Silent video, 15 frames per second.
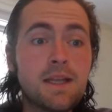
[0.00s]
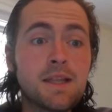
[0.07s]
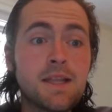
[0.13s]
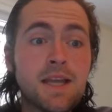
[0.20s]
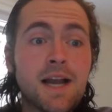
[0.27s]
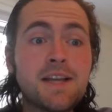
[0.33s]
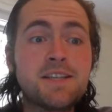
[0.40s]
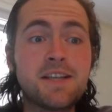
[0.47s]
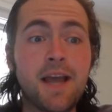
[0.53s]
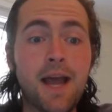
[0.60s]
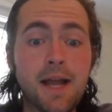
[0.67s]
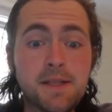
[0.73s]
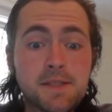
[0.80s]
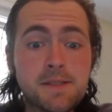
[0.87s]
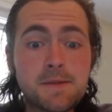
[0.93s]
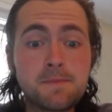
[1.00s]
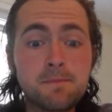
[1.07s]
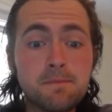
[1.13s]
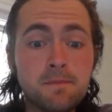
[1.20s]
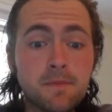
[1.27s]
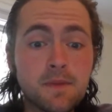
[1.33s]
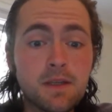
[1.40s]
the Ice Cats,
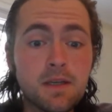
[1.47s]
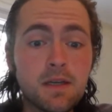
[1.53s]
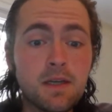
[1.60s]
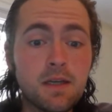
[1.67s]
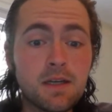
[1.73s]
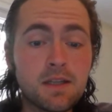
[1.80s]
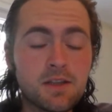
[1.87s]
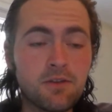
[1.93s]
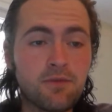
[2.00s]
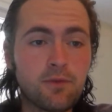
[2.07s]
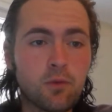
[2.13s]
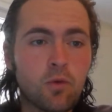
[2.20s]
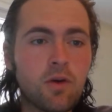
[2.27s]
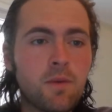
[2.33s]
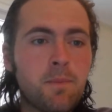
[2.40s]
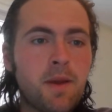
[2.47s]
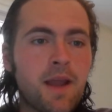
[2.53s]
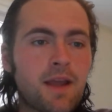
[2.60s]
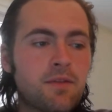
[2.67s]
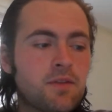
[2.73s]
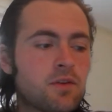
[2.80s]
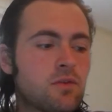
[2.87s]
the Florida
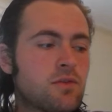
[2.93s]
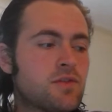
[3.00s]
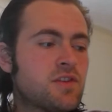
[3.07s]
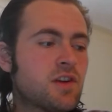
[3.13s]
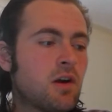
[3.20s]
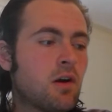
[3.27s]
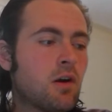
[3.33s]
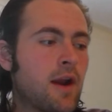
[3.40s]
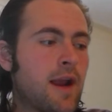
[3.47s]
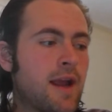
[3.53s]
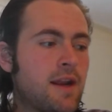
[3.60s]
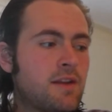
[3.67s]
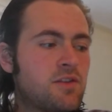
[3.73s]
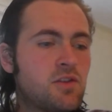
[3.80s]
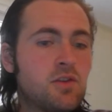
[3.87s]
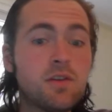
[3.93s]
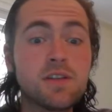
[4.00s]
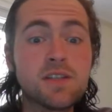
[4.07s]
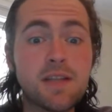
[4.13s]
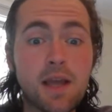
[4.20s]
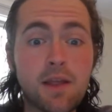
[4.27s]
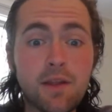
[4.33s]
Panthers are headed to the
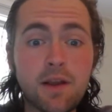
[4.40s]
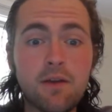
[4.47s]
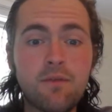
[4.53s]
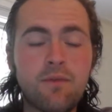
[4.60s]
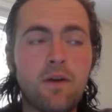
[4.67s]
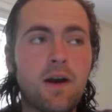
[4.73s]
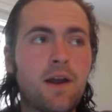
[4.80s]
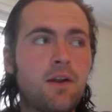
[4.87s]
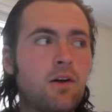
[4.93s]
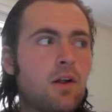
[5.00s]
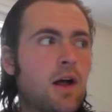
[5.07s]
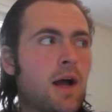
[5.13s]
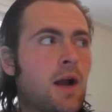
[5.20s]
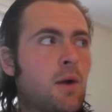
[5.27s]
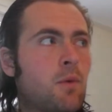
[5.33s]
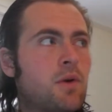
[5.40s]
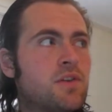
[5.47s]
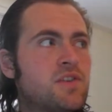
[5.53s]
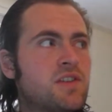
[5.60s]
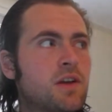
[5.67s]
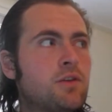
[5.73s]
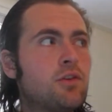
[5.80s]
Stanley Cup Final, I would
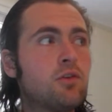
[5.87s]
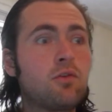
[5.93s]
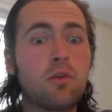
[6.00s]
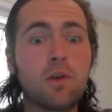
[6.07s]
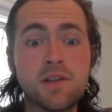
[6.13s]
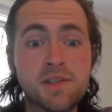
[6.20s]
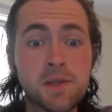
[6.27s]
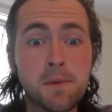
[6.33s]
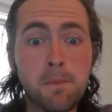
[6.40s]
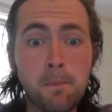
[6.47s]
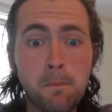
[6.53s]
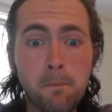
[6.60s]
have said you're crazy.